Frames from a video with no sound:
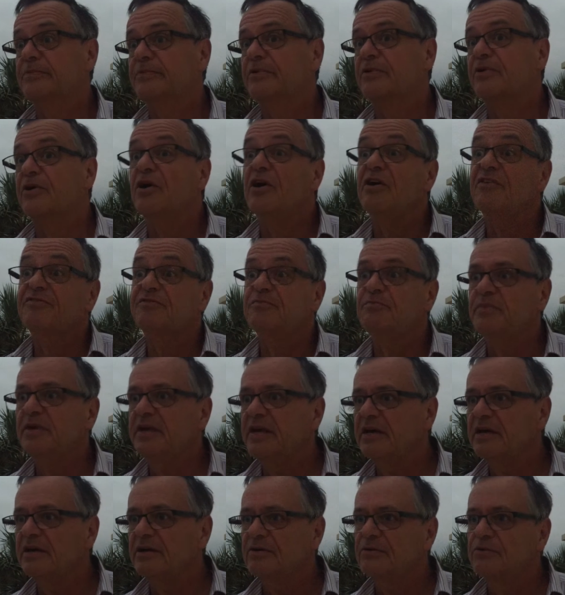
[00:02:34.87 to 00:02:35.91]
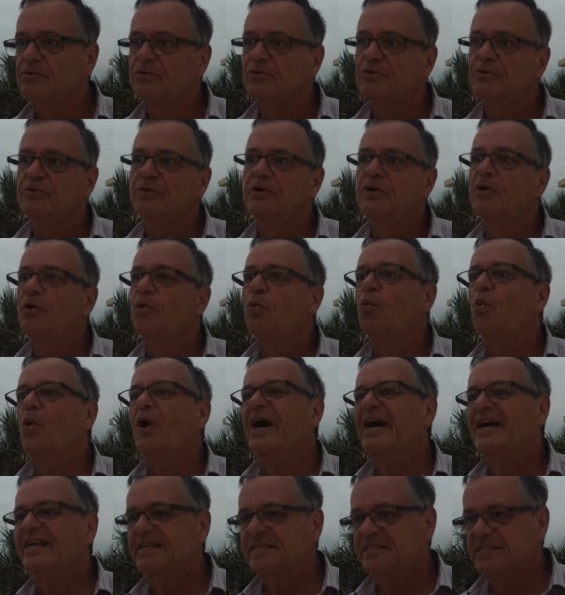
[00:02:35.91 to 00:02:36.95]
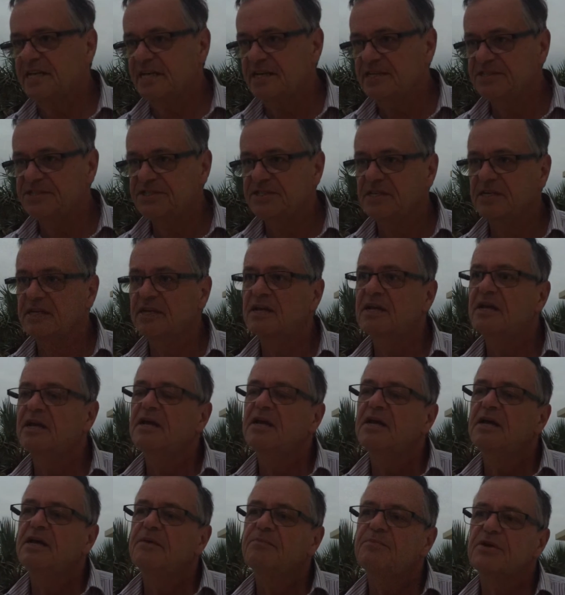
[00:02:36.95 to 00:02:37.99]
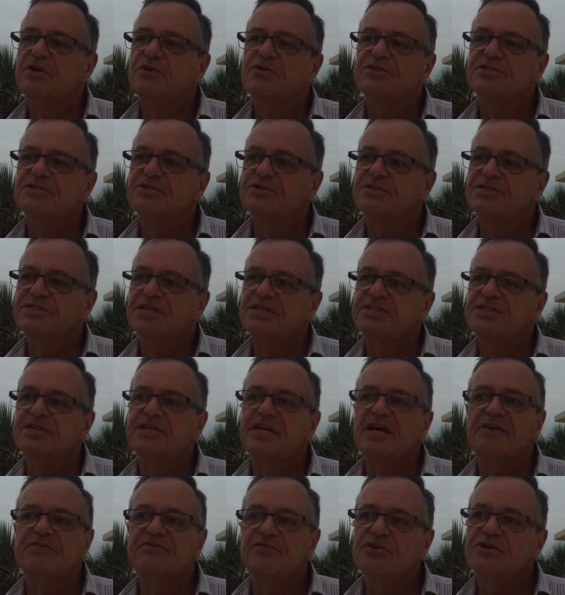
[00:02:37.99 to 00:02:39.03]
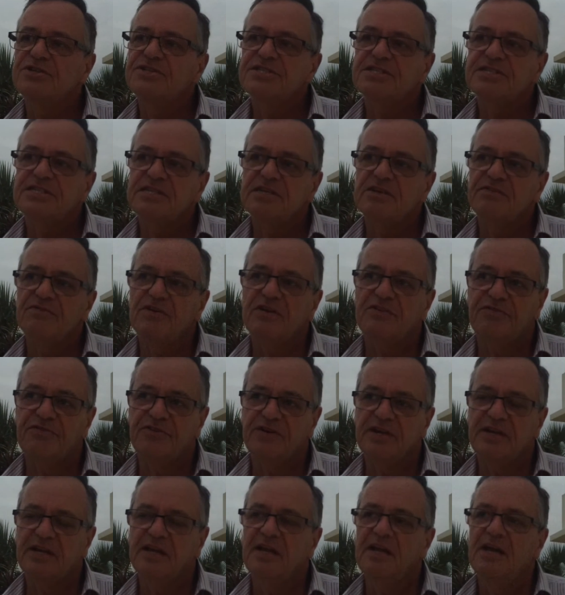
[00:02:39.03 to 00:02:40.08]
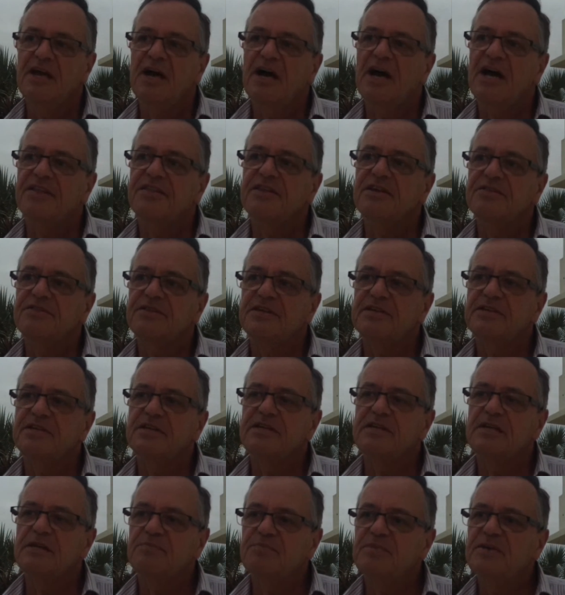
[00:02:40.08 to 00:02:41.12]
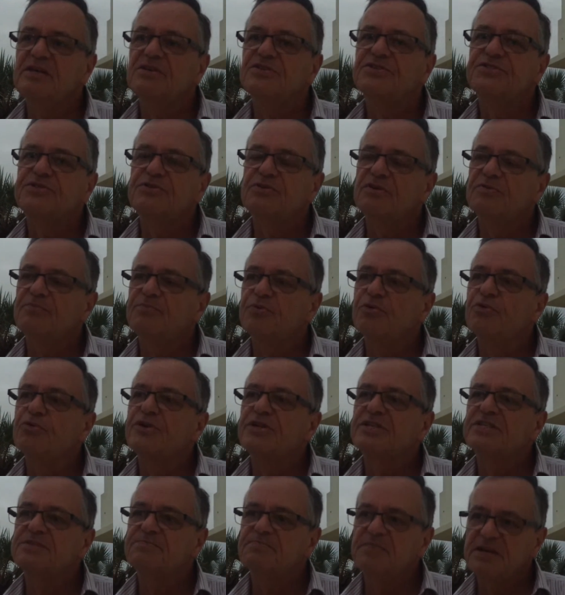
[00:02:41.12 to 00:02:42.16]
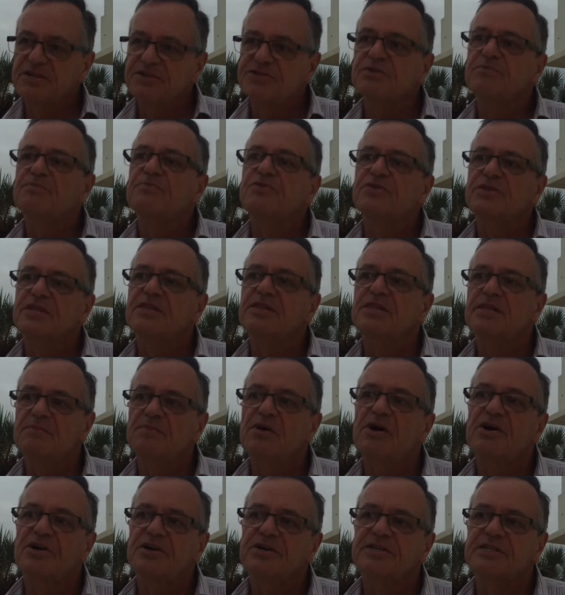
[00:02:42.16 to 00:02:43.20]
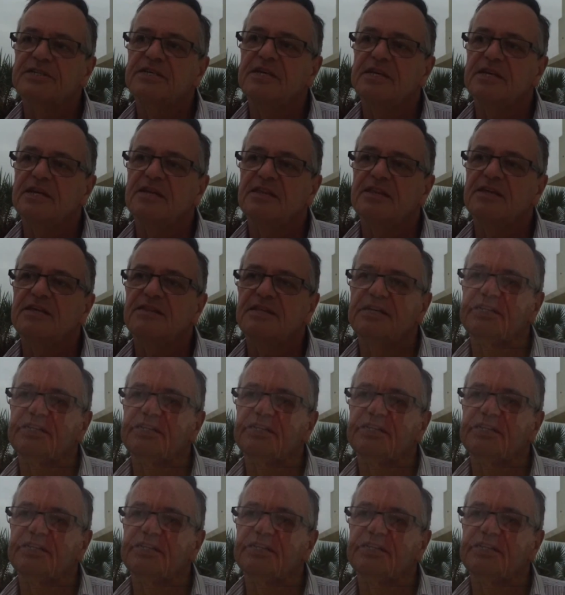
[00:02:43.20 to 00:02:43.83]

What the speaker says: craft beer or wine tasting. Because it's got such a diversity of offering, I think that it appeals to a broader spectrum within the market, and I think